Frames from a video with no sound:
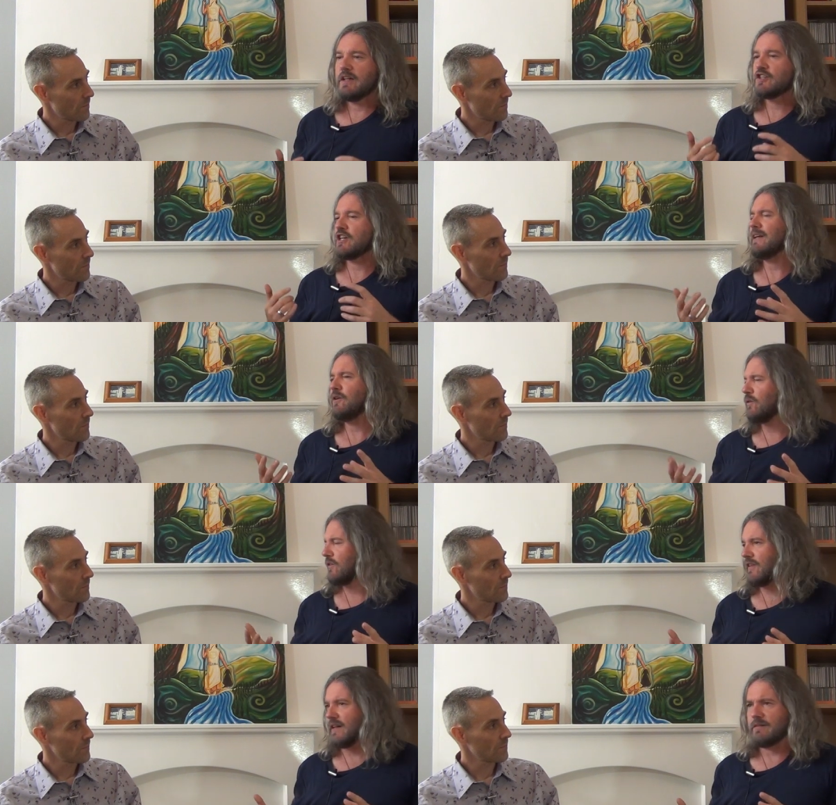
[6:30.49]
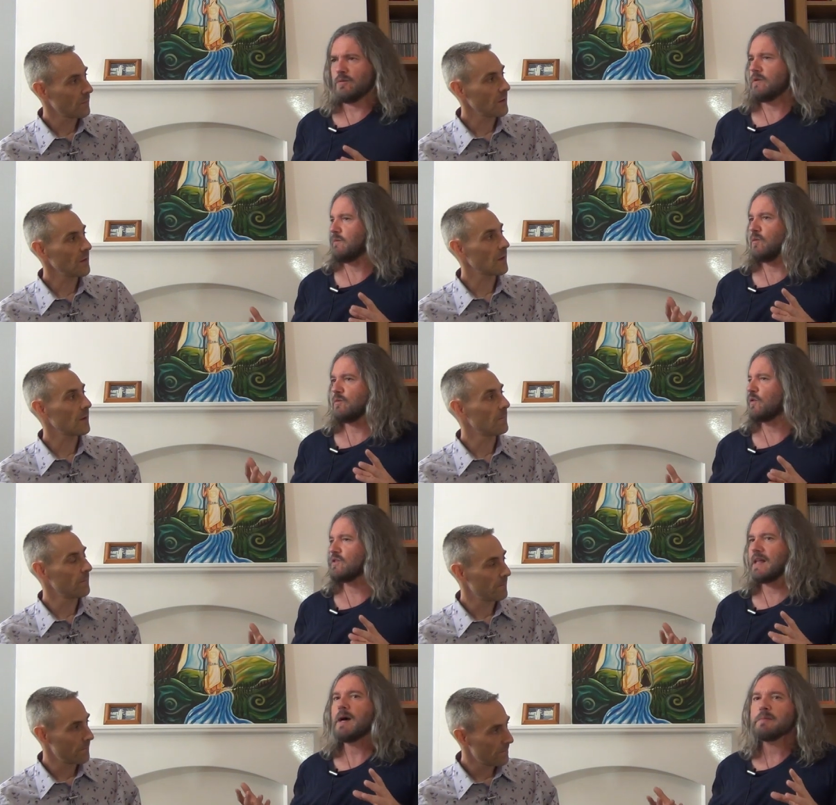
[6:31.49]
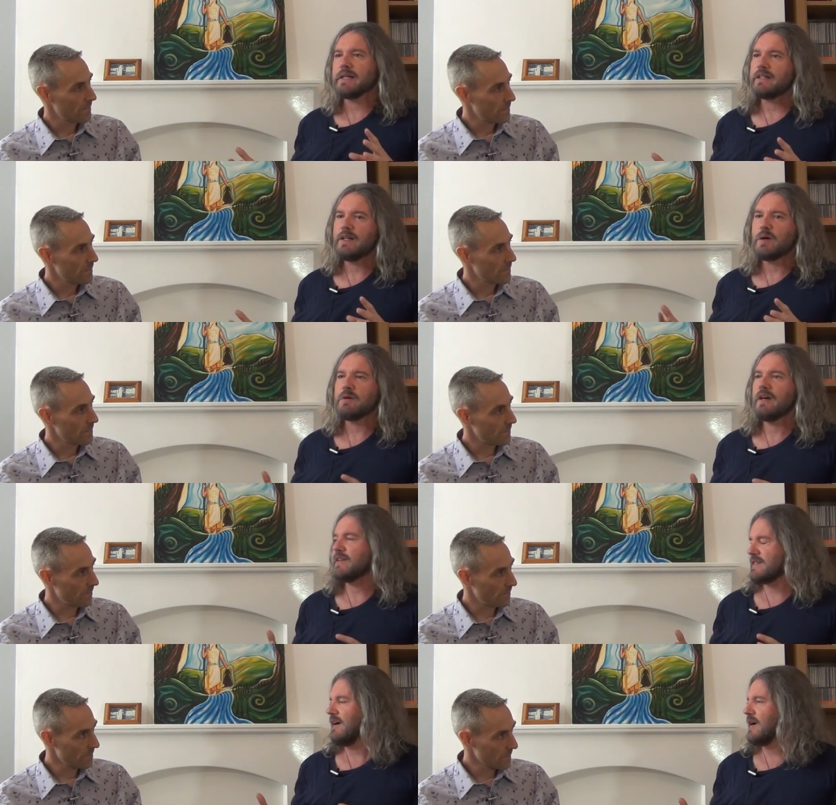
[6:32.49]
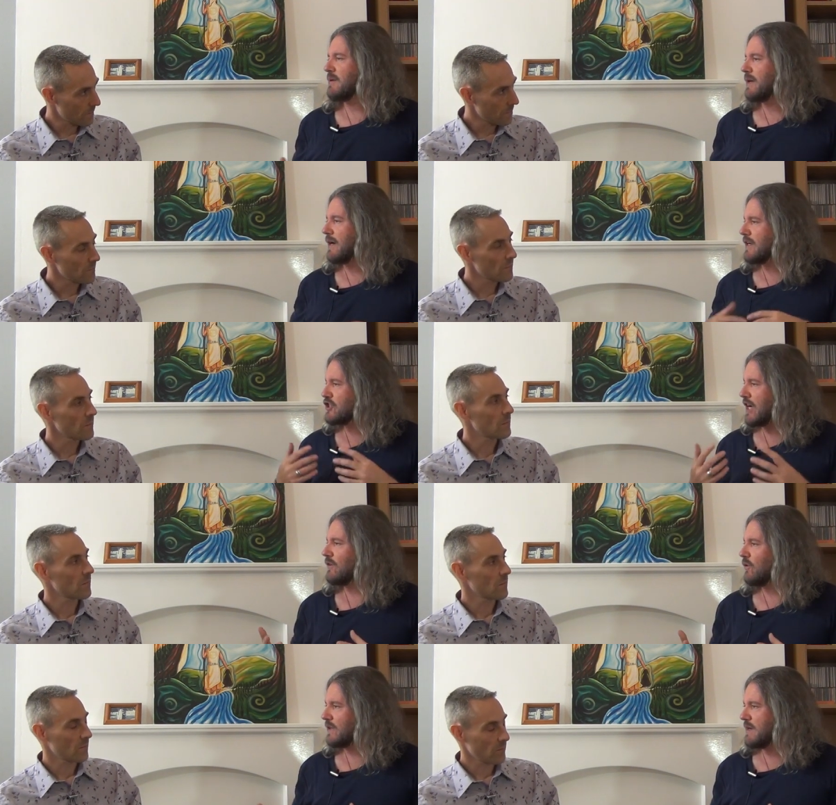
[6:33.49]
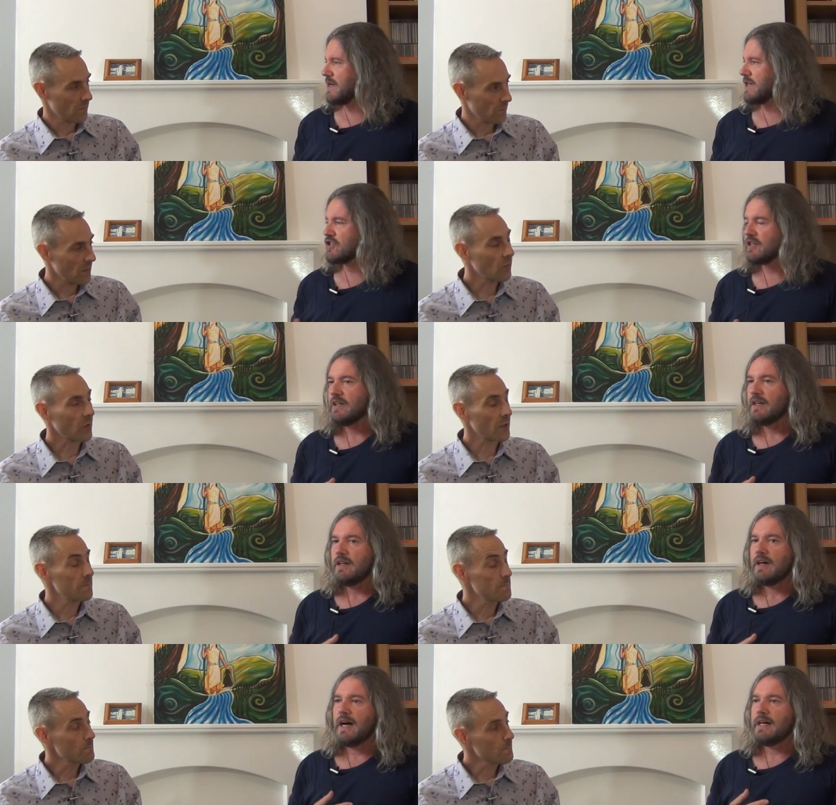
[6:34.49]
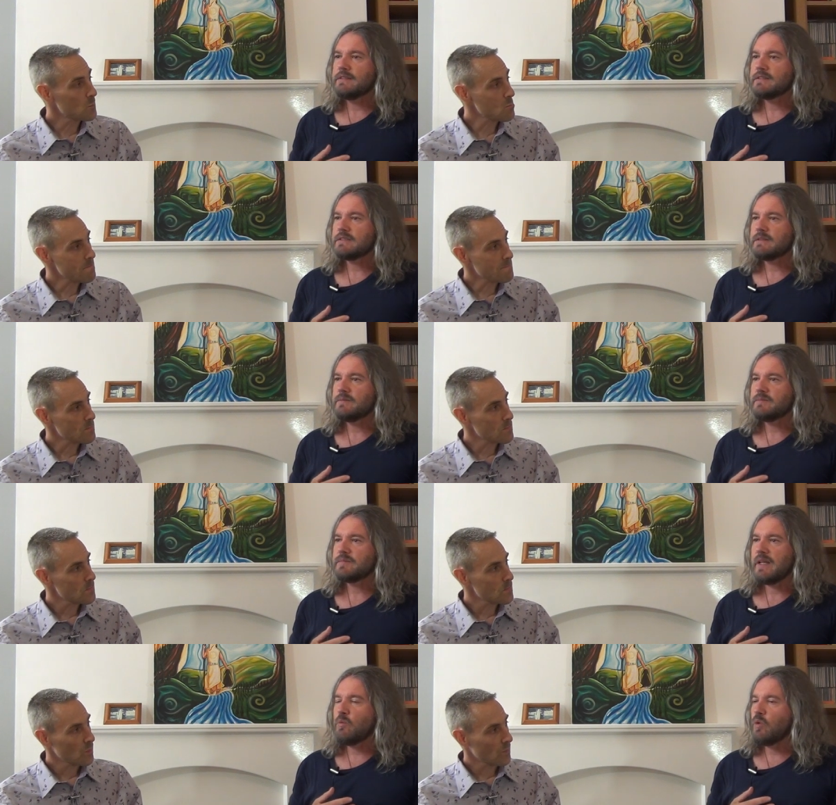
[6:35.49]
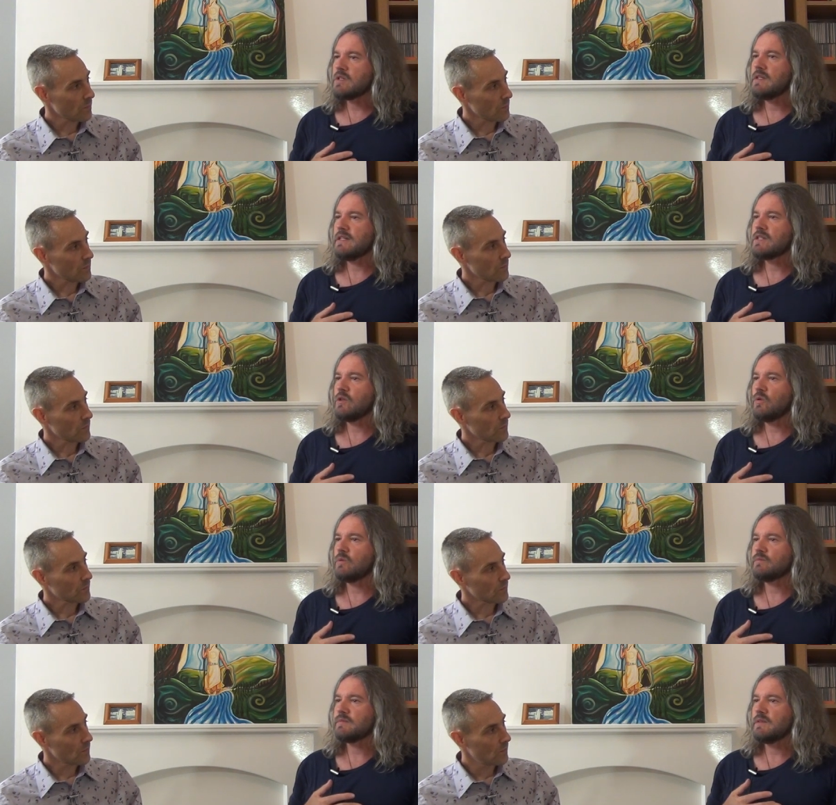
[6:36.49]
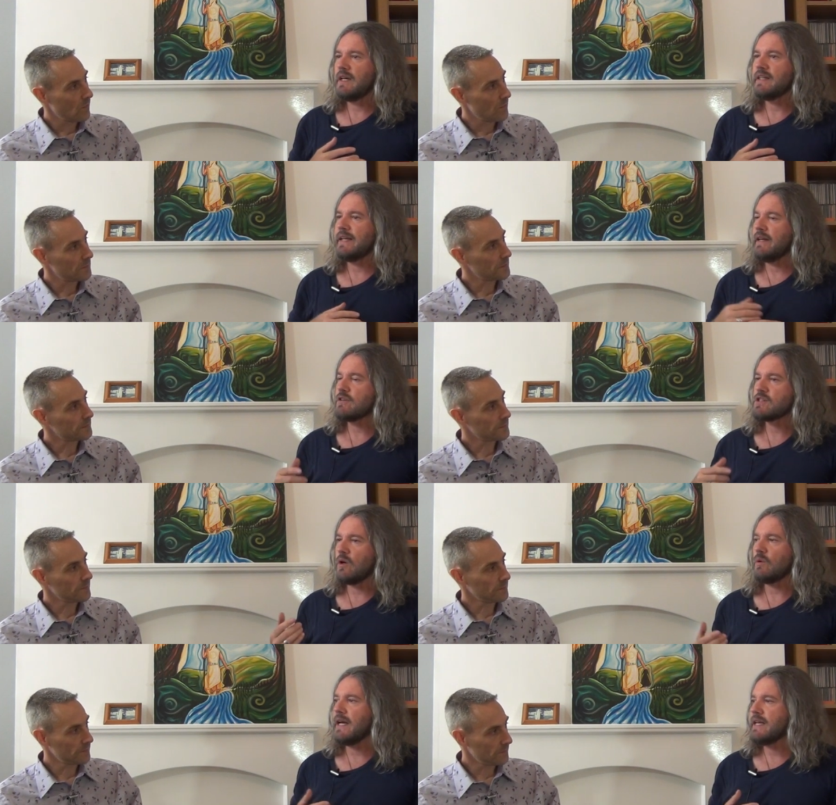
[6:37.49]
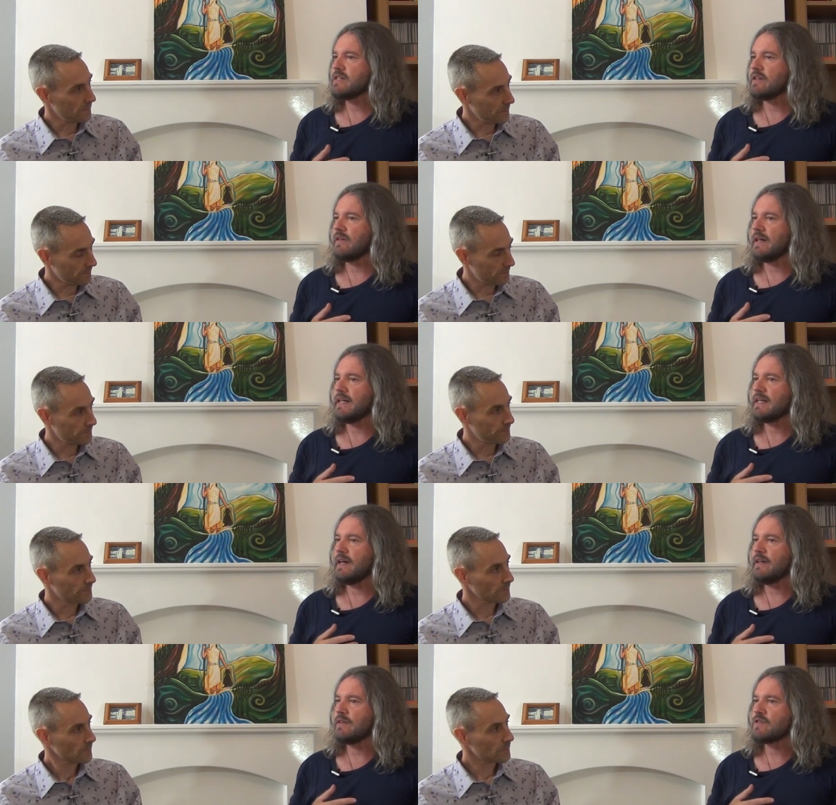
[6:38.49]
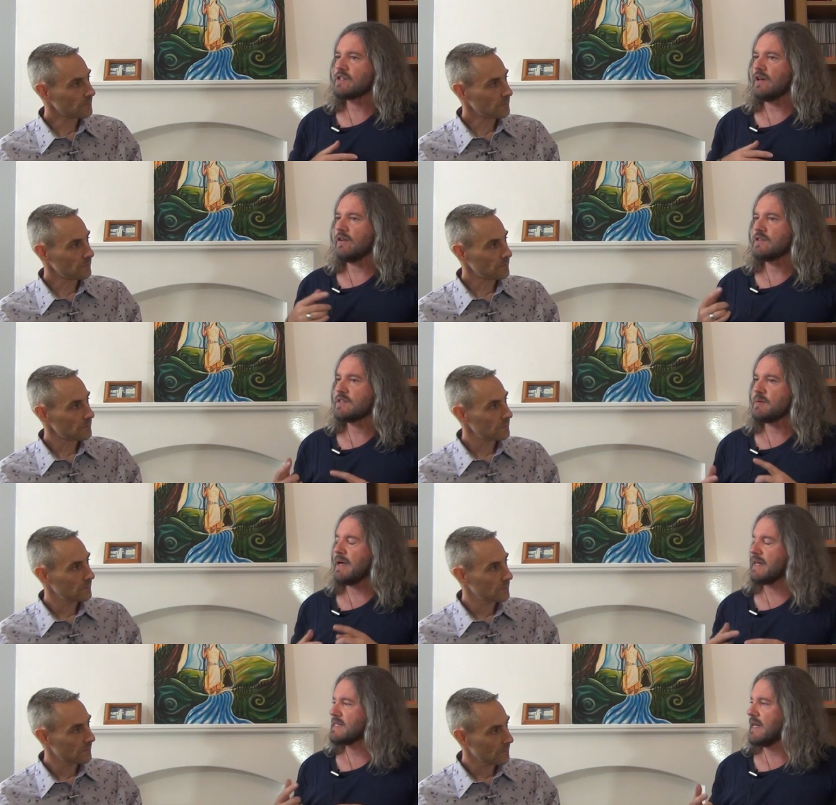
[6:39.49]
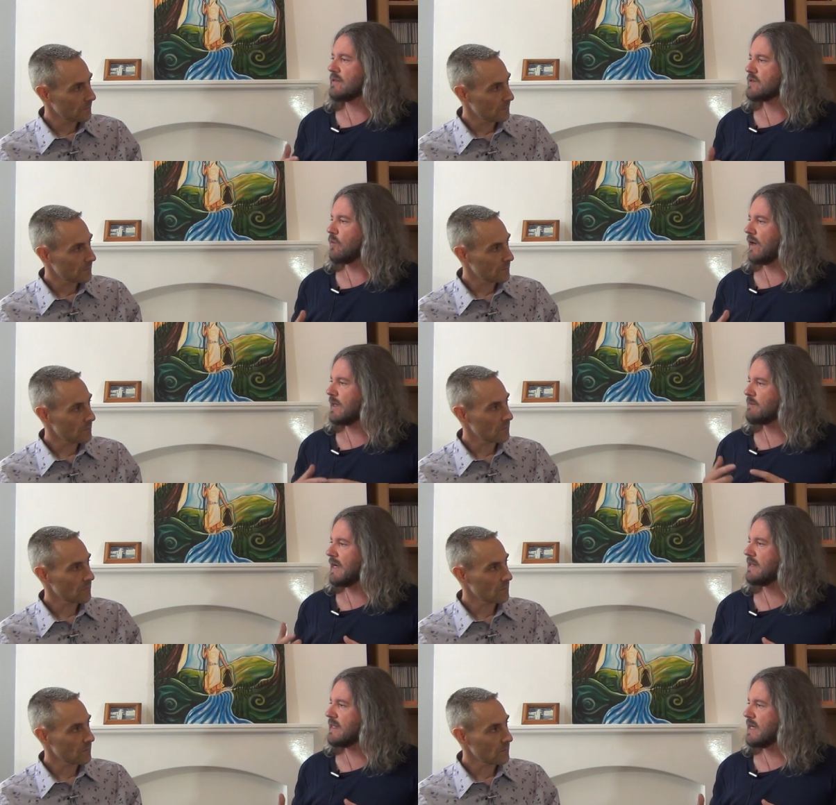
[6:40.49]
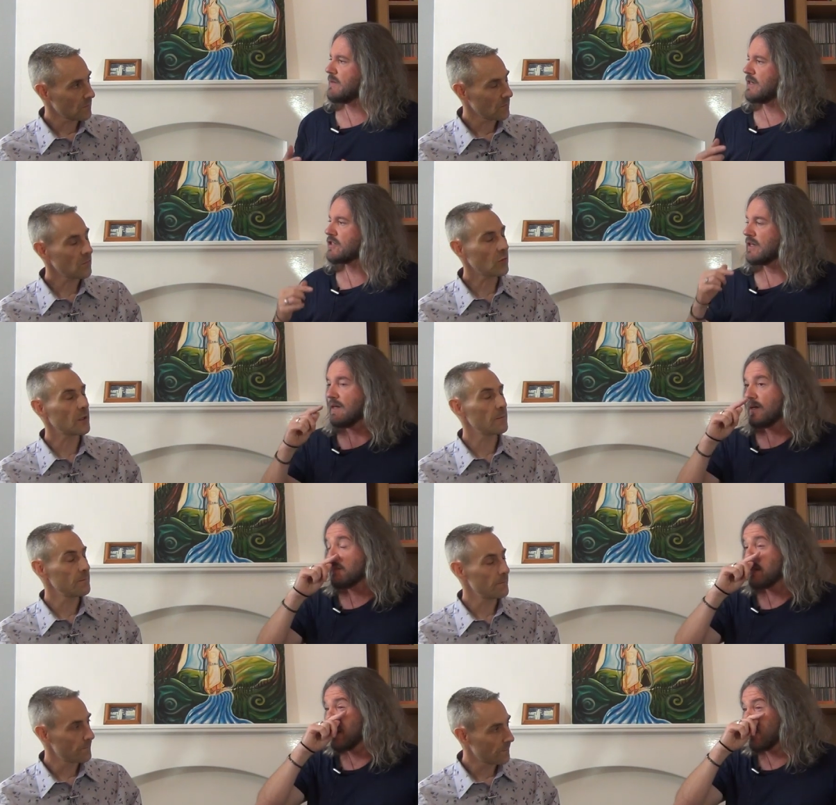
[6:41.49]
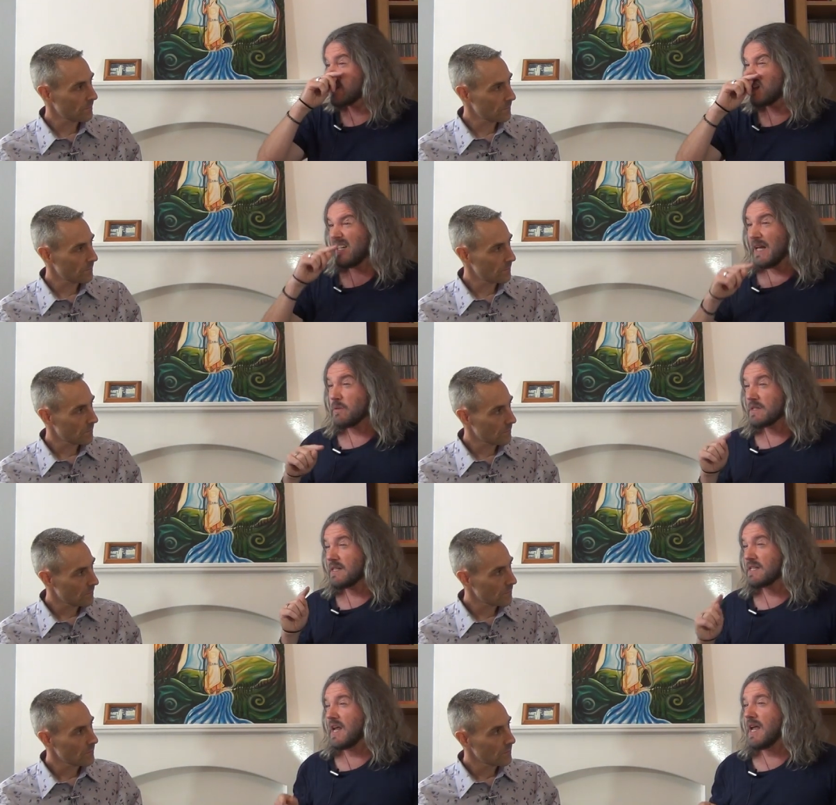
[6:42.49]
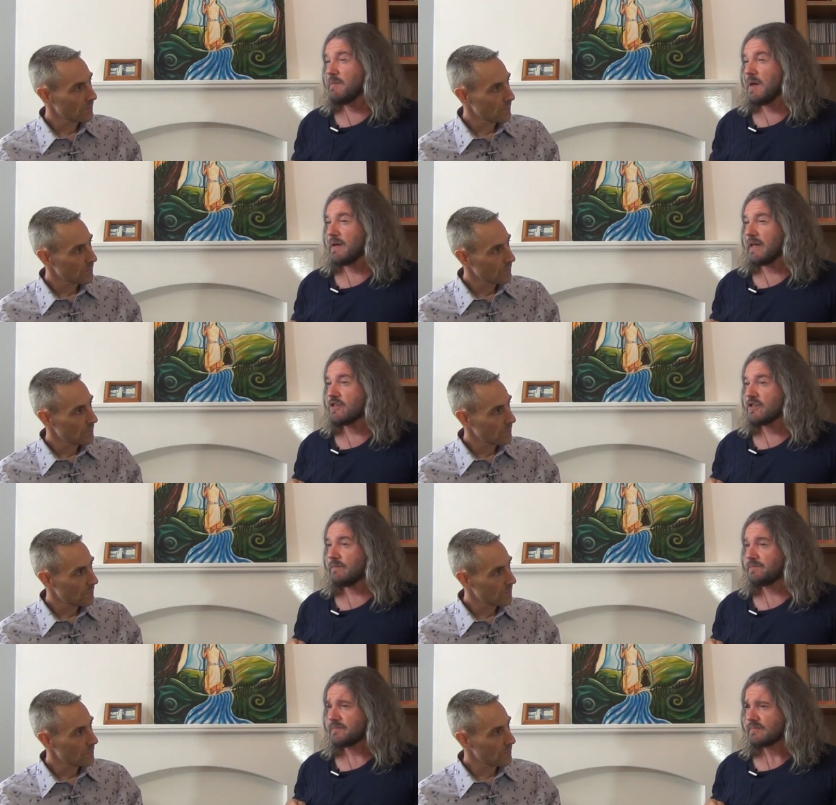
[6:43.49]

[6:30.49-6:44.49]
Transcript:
Speaker 1: a channeled thing. Yeah. What does that mean? You know, but at the mm. time, anyway, a channeled image. Right. And it wasn't until a year or so later mm. that it kind of started to make sense why I'd made the image. Right. Because it was the same image